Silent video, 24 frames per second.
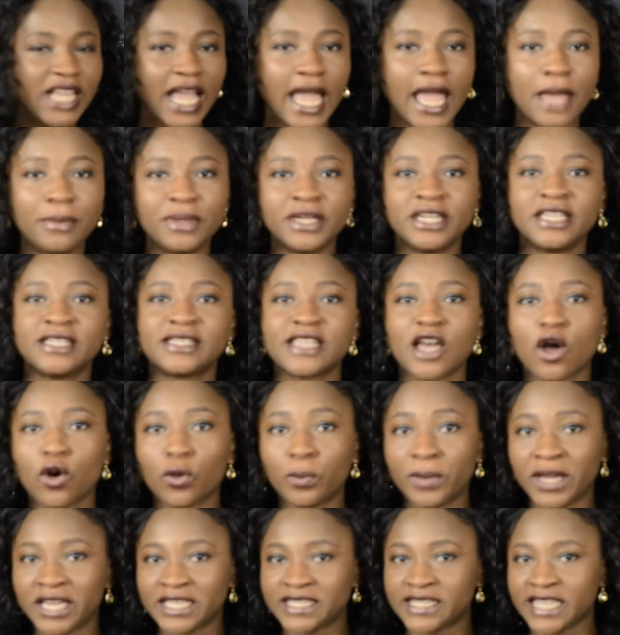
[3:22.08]
Ebenezer
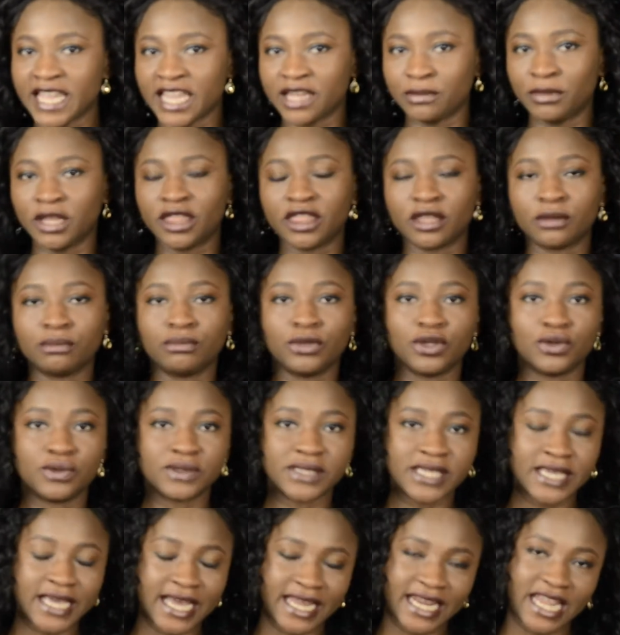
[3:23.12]
Obey's name in the
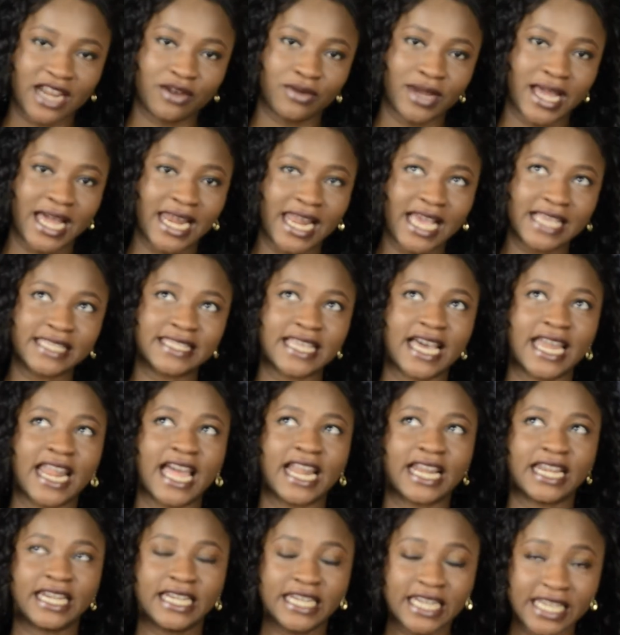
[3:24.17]
music and I realized
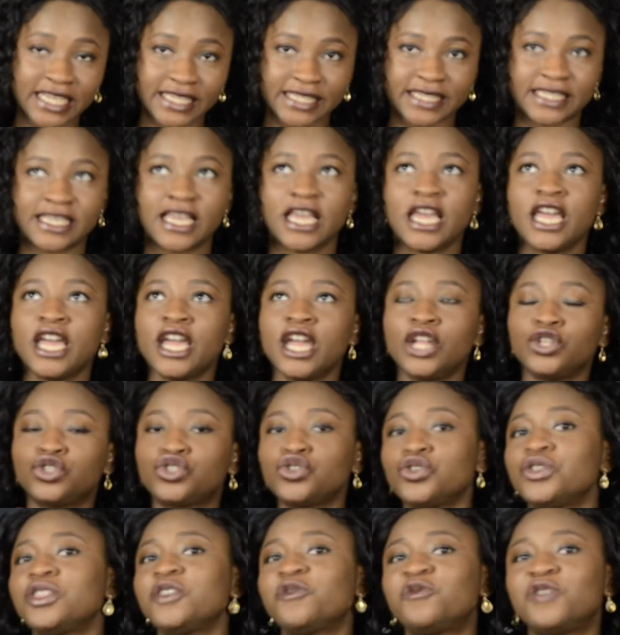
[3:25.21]
that at least
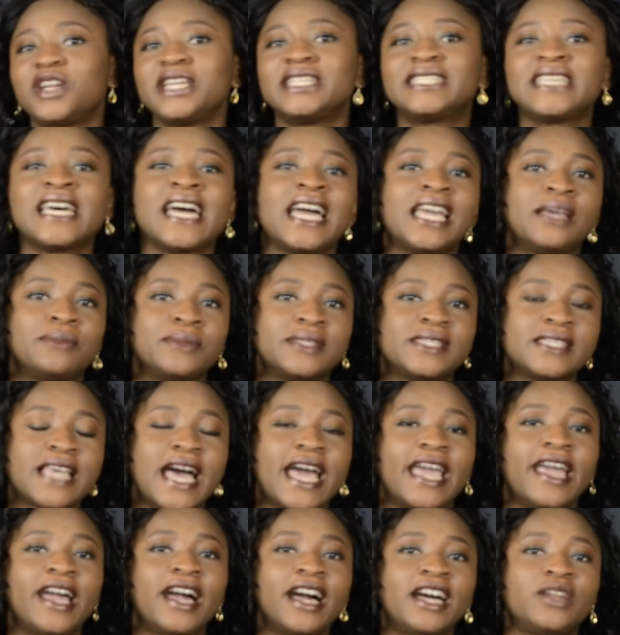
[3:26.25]
two different times
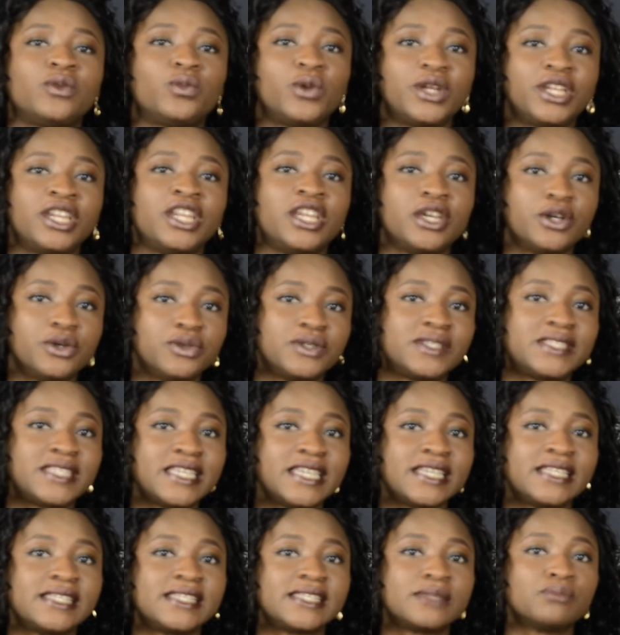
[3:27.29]
I heard Whitney
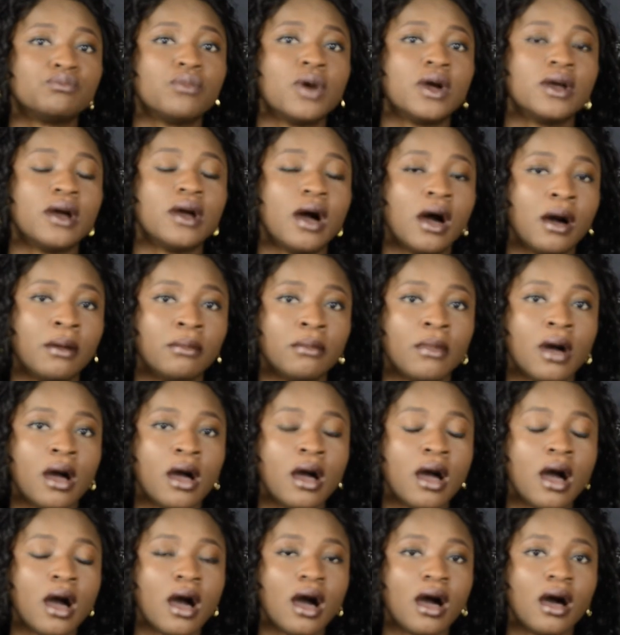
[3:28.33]
Houston's um,
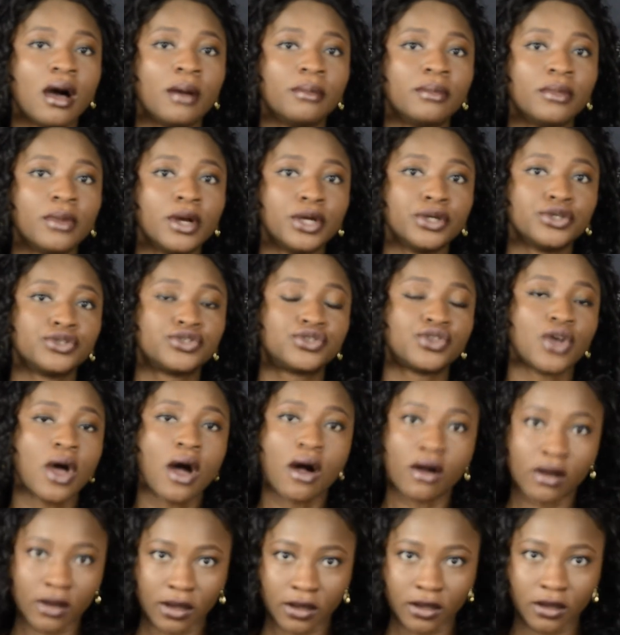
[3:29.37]
um,
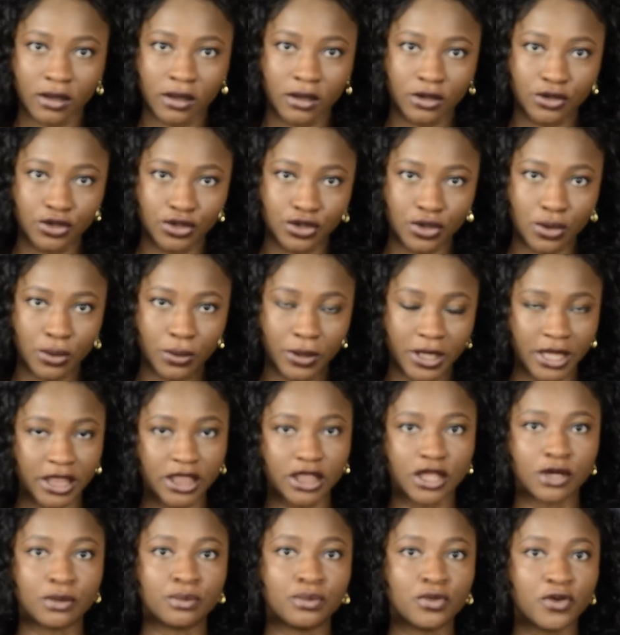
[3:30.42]
song you know, in
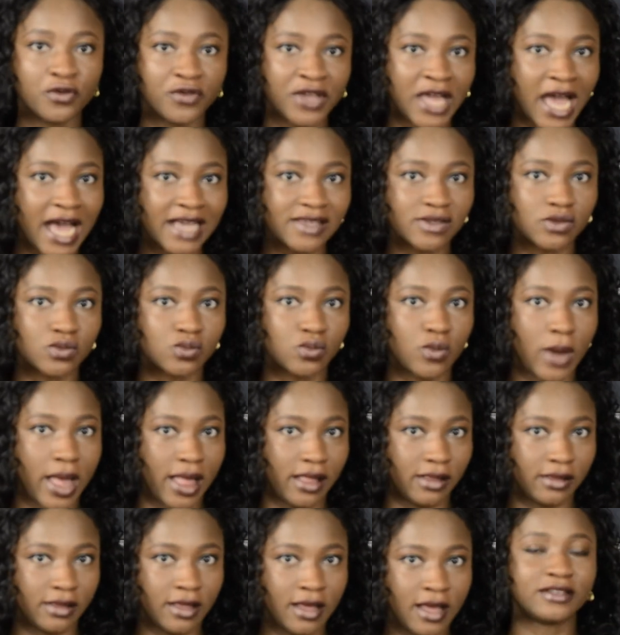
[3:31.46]
the movie as
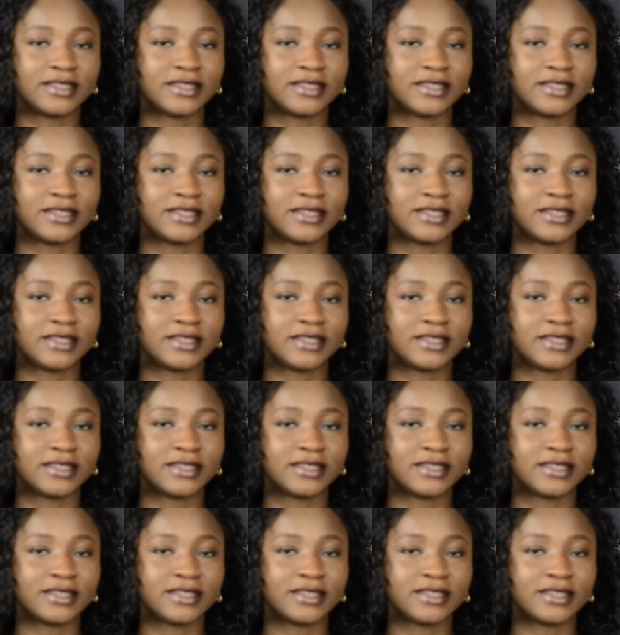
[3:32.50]
well.